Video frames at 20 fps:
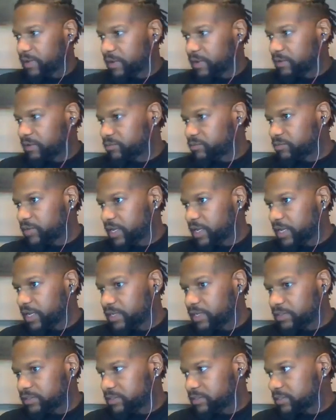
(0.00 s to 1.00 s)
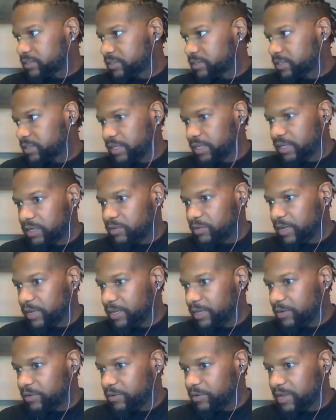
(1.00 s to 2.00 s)
All right. Hello,
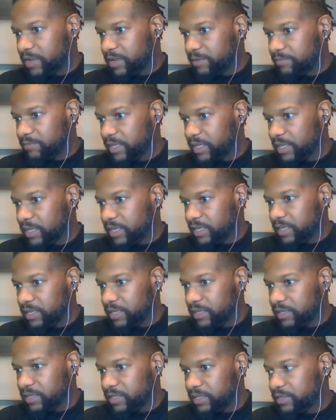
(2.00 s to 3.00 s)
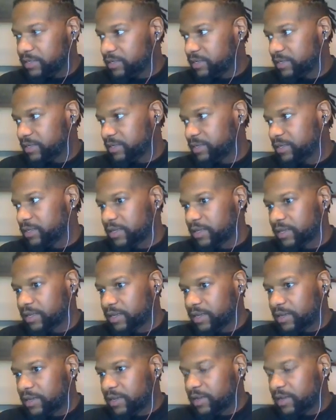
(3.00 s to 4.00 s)
hello, come in.
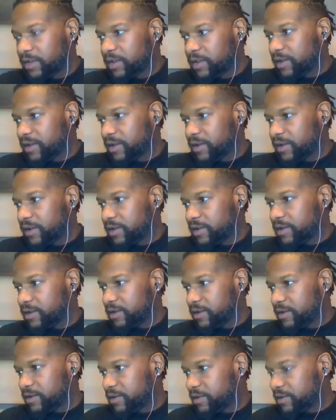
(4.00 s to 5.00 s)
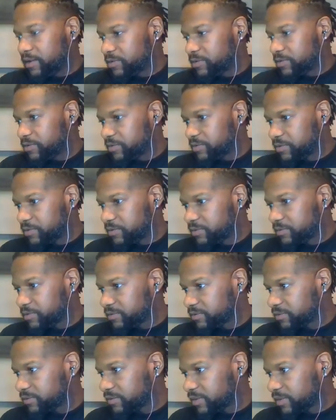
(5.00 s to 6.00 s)
Oh,
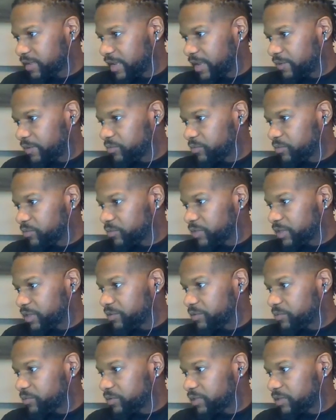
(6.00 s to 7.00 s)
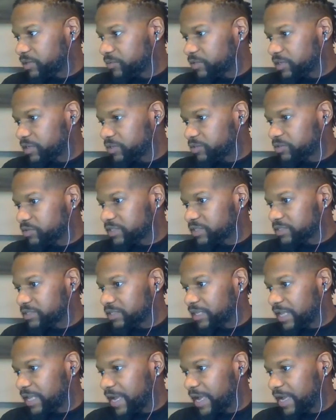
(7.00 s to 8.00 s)
I really want to do this
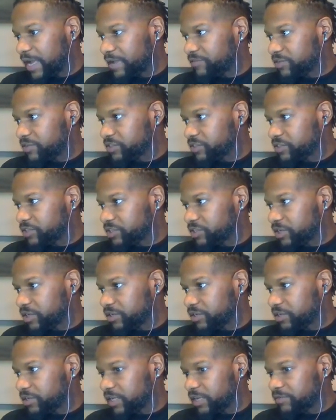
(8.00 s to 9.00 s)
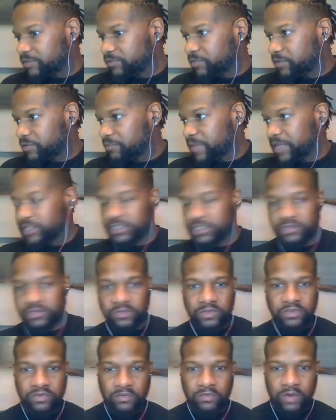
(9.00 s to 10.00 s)
live and share information
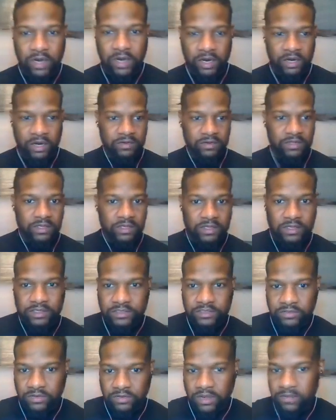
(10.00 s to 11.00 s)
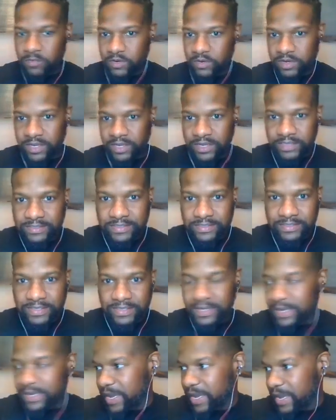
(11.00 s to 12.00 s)
with you all. So come on in,
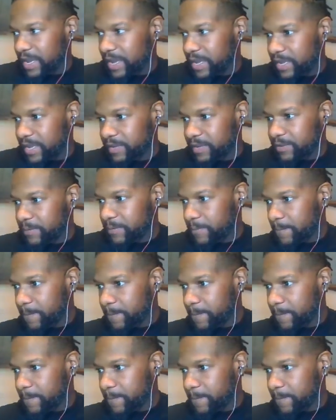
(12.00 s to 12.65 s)
say hi.